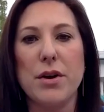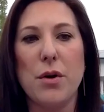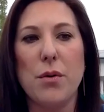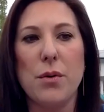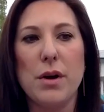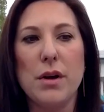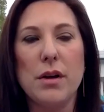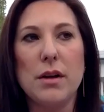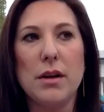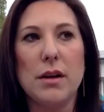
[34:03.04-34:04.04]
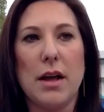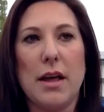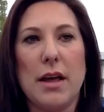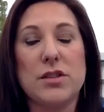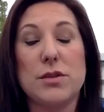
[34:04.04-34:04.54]
know.
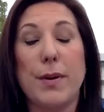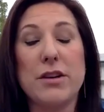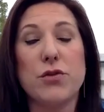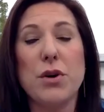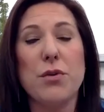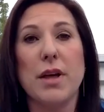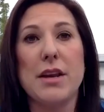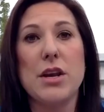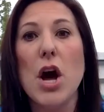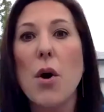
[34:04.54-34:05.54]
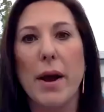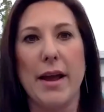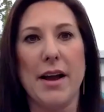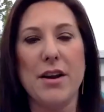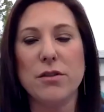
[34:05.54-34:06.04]
It's my truth. I know
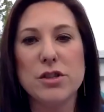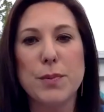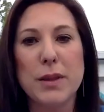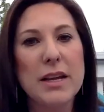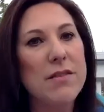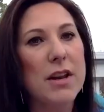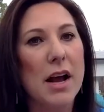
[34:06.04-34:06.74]
it. I don't just believe it.